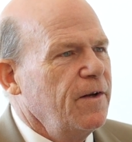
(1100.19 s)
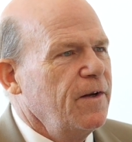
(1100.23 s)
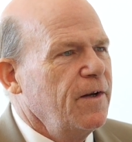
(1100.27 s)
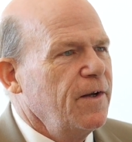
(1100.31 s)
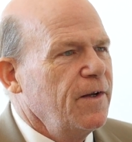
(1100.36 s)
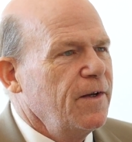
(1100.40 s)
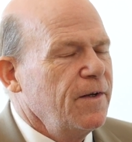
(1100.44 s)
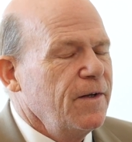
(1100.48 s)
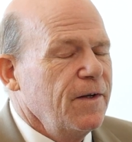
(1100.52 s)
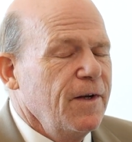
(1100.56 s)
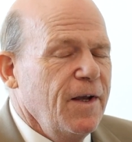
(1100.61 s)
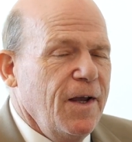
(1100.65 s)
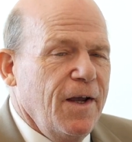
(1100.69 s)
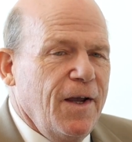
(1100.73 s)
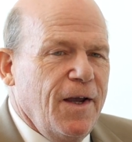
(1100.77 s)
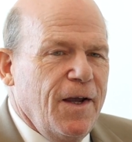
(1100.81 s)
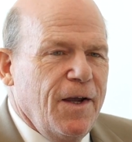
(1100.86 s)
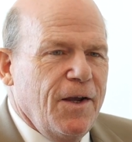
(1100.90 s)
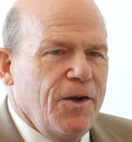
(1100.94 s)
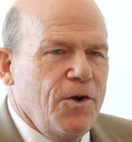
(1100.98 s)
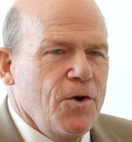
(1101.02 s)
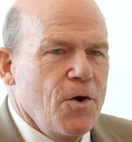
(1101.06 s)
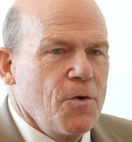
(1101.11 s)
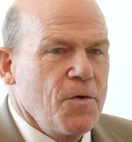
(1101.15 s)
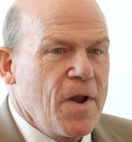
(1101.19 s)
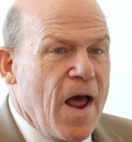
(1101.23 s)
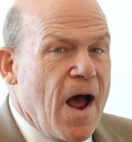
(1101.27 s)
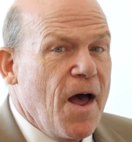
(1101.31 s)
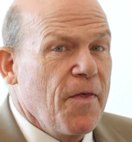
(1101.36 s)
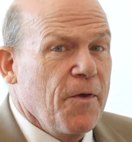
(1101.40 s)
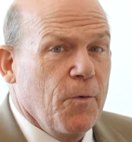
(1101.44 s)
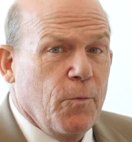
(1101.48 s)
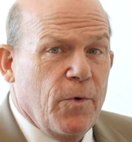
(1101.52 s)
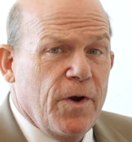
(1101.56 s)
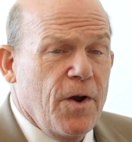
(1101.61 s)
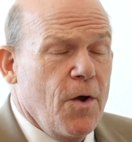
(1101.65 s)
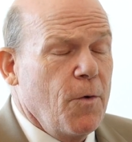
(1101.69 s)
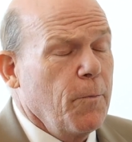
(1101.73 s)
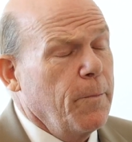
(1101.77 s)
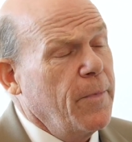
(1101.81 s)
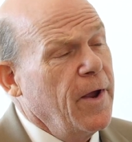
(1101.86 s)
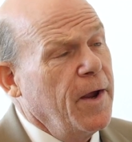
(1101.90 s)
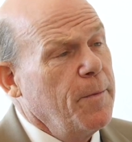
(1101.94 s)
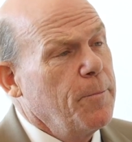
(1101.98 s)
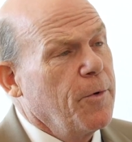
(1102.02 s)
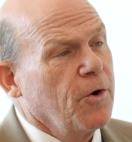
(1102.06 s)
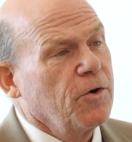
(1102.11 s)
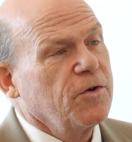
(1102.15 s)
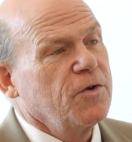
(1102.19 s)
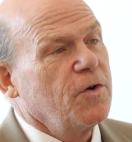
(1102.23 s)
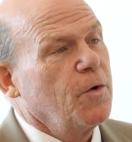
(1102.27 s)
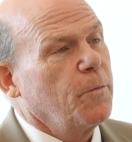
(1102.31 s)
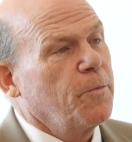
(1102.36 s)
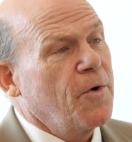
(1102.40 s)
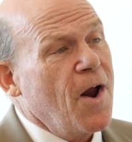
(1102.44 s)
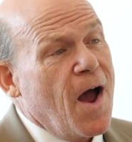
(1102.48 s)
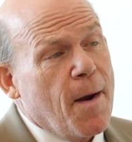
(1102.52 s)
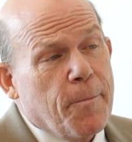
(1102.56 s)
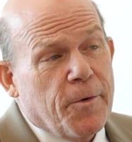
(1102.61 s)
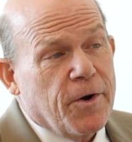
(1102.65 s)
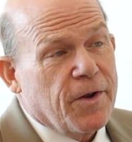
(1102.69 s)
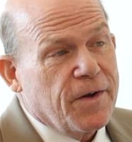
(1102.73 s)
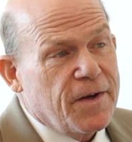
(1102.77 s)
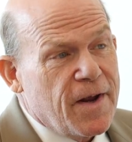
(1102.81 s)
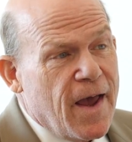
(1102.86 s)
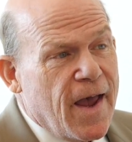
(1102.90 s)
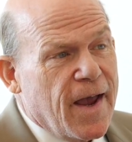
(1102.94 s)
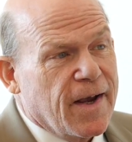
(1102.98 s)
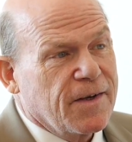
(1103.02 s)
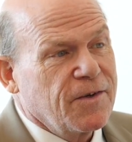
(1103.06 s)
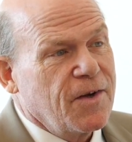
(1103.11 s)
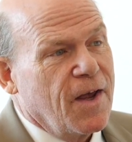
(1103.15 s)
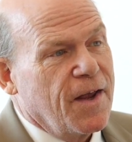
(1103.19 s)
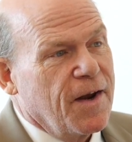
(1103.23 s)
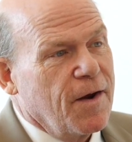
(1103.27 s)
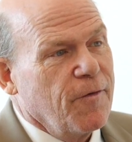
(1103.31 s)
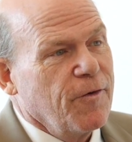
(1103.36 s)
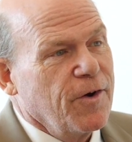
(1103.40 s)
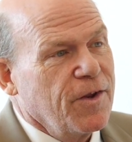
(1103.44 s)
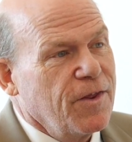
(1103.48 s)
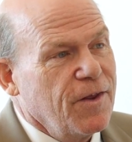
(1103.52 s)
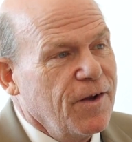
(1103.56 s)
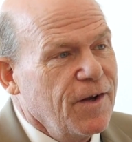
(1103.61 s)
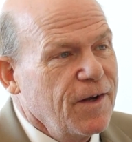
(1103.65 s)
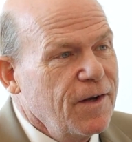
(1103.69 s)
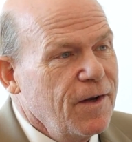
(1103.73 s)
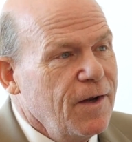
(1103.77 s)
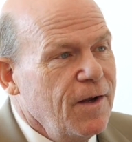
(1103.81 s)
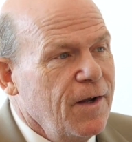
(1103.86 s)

And, now that we don't pay personal property tax on everything